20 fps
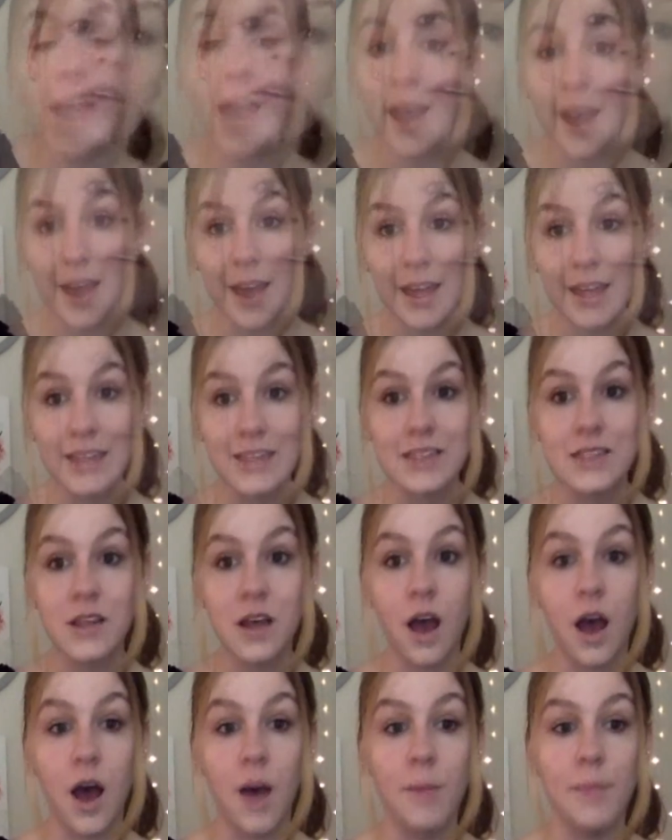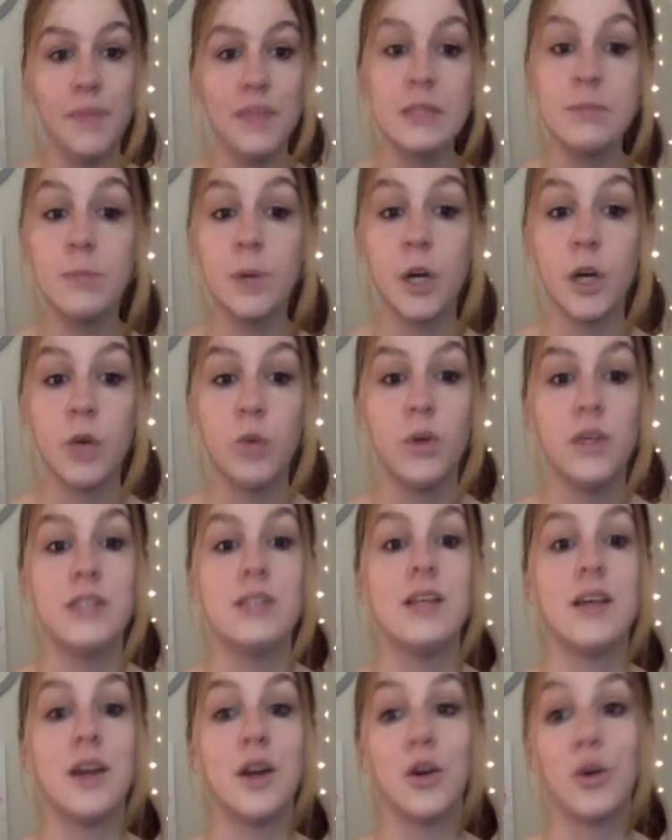And this book
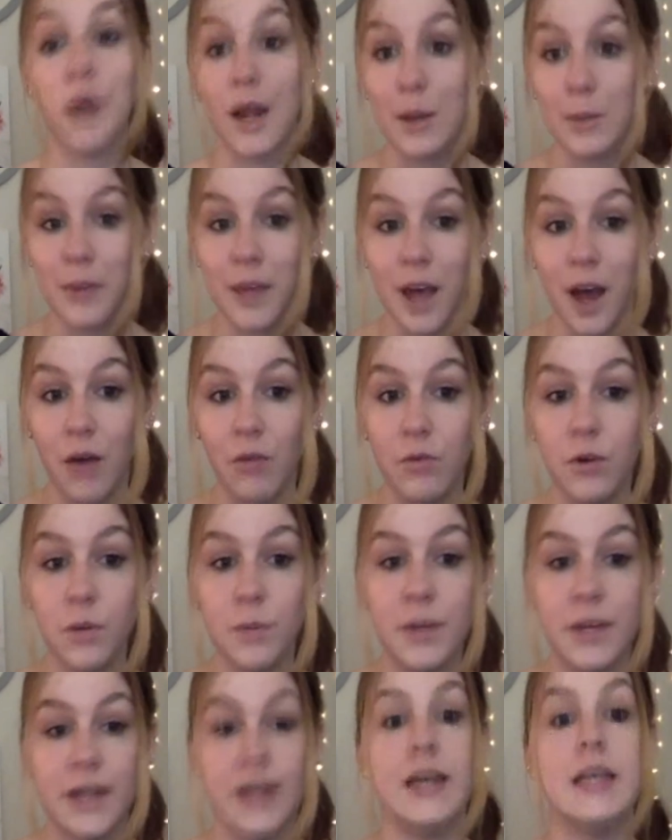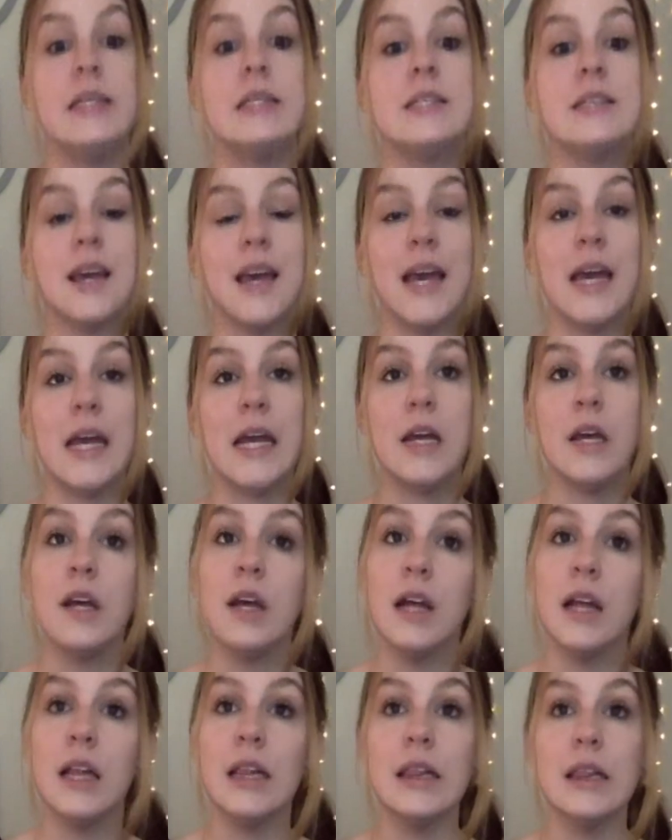was incredibly helpful because it
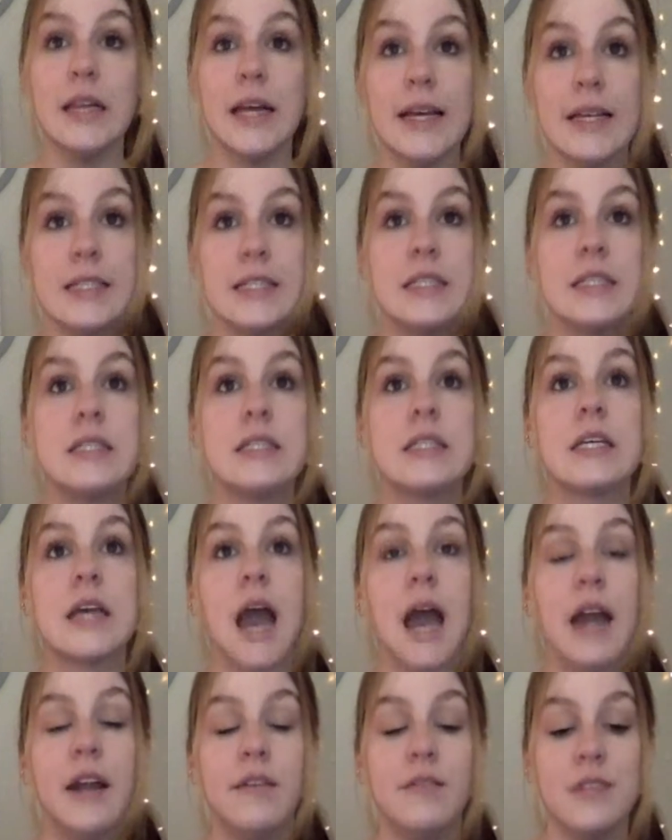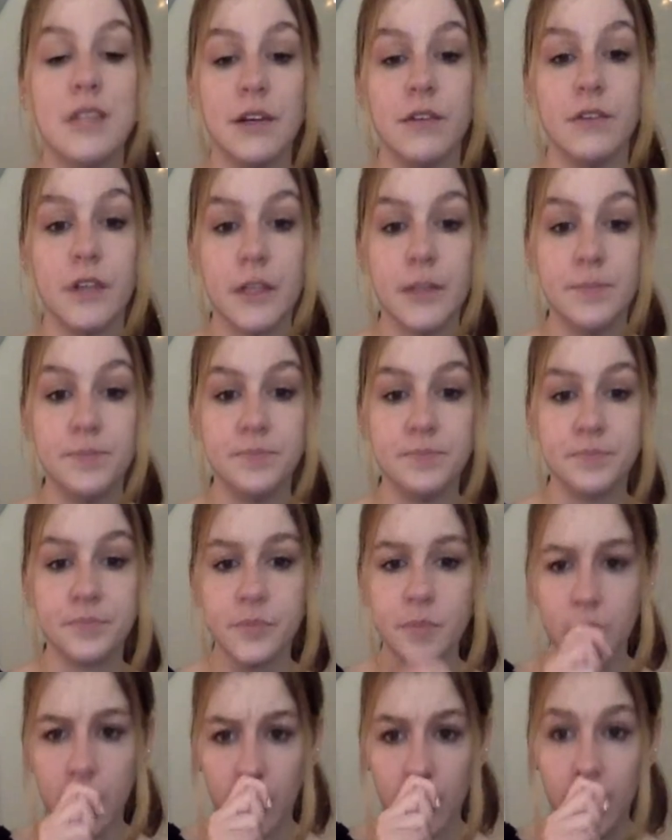lists kind of different
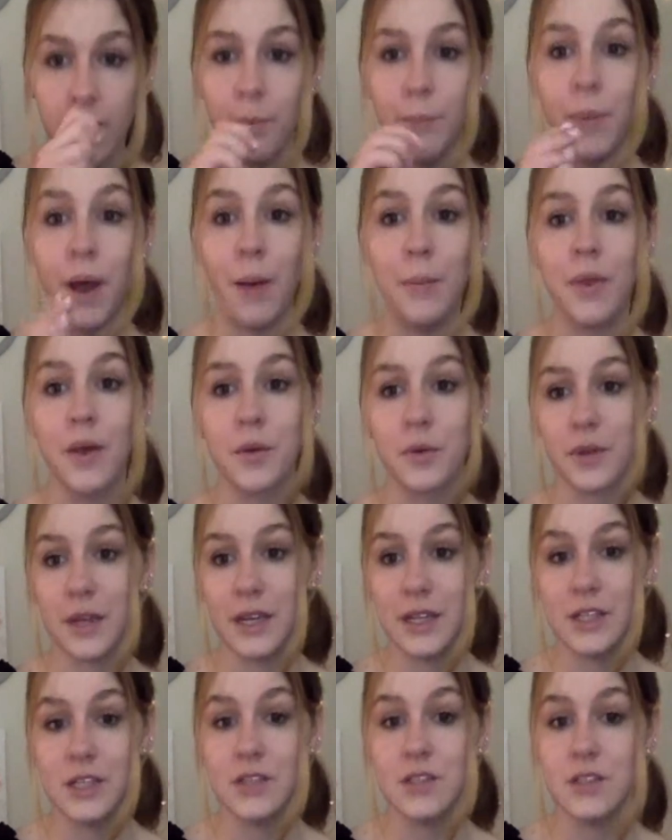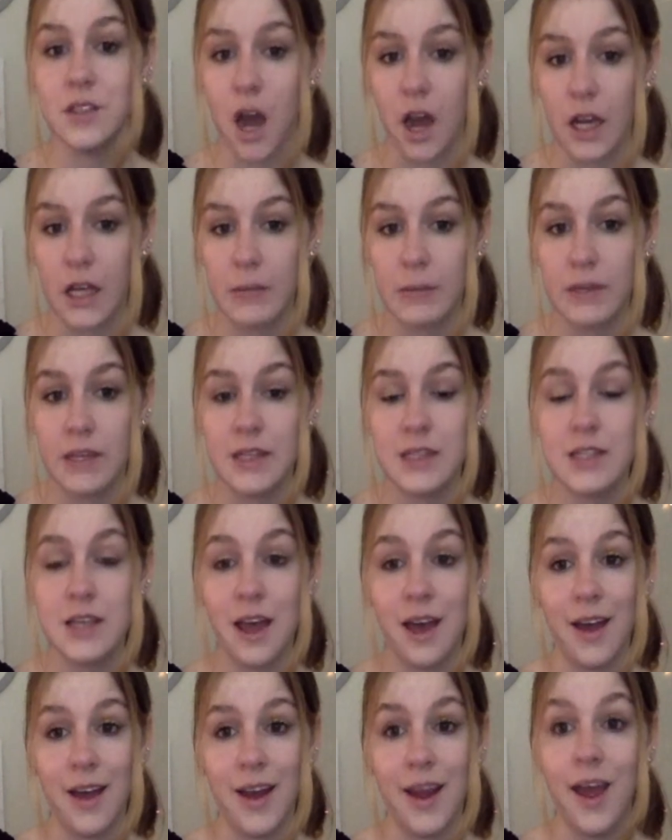public relations documents
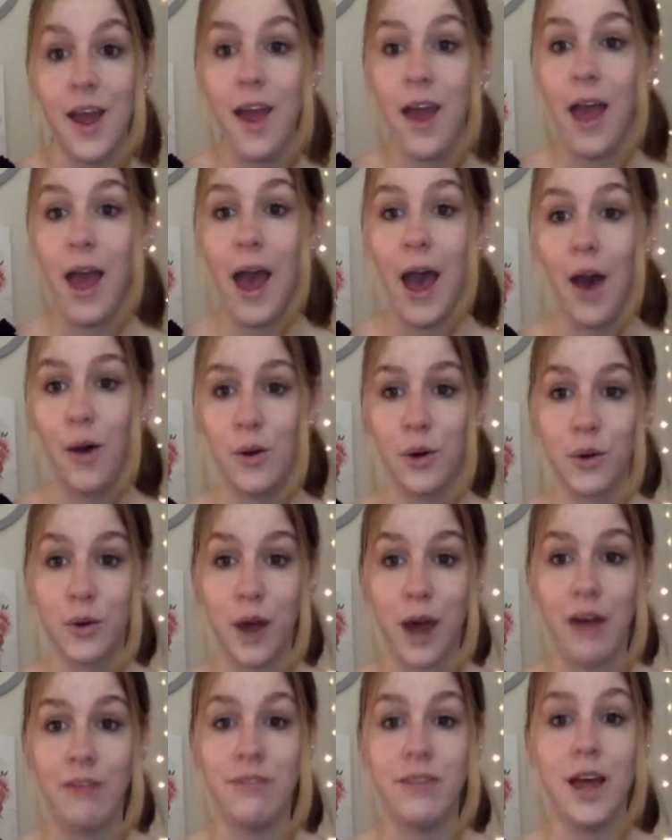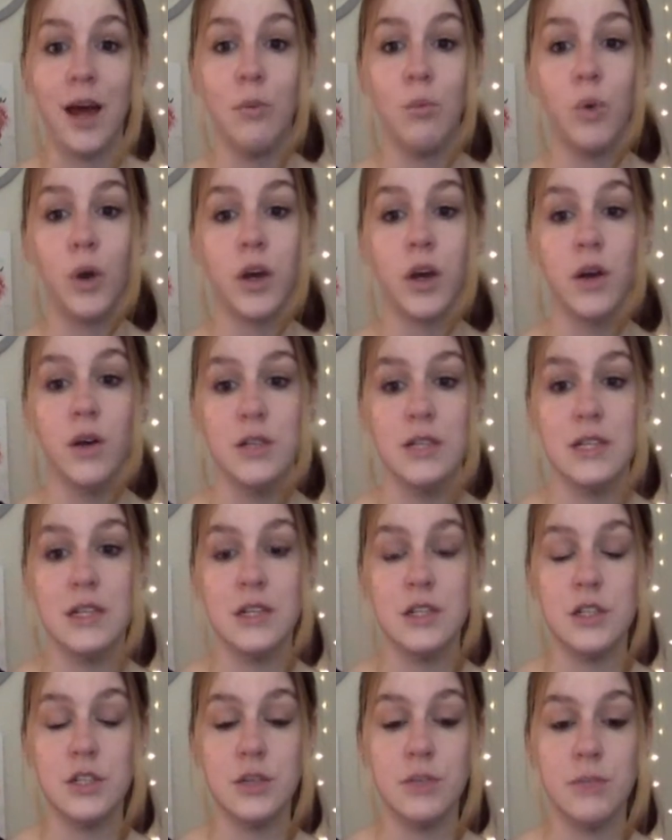and how to craft them, what goes
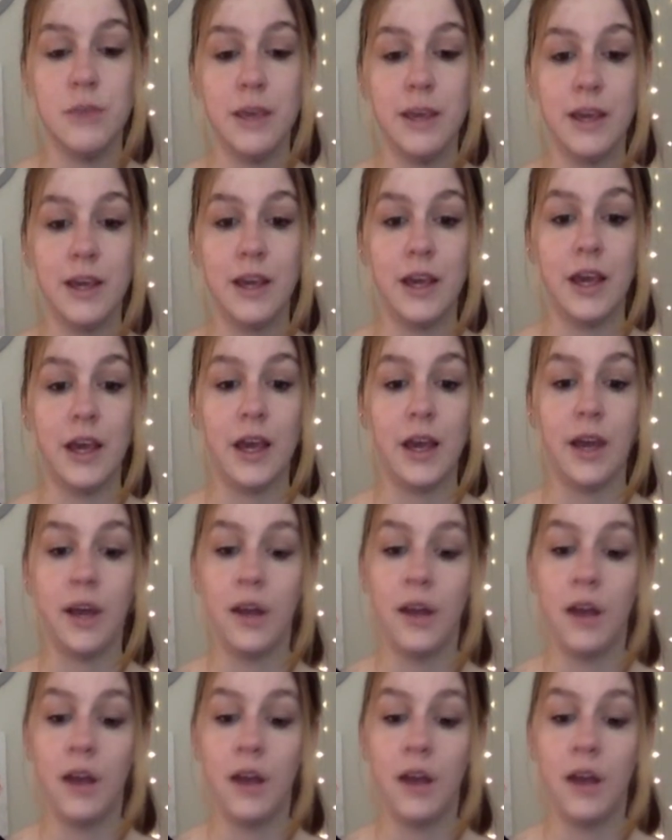into making